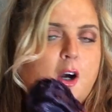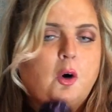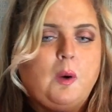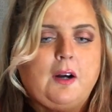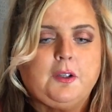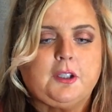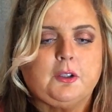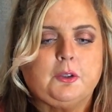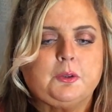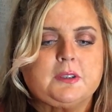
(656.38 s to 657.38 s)
Oh, how
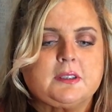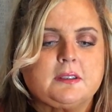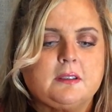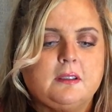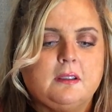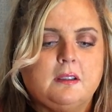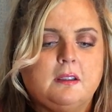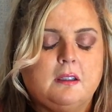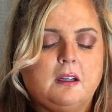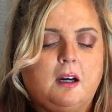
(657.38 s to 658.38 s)
cute.
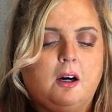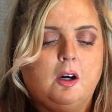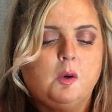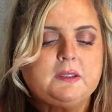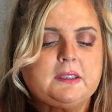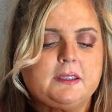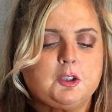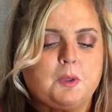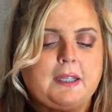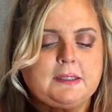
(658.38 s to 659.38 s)
Oh, it's a
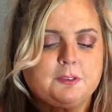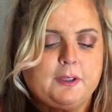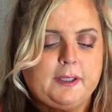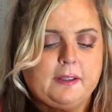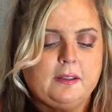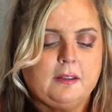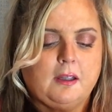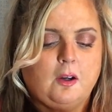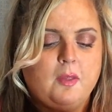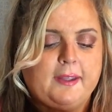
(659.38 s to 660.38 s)
little drawstring.
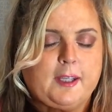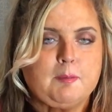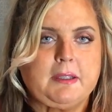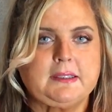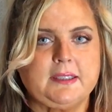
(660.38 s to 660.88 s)
Oh, they get me.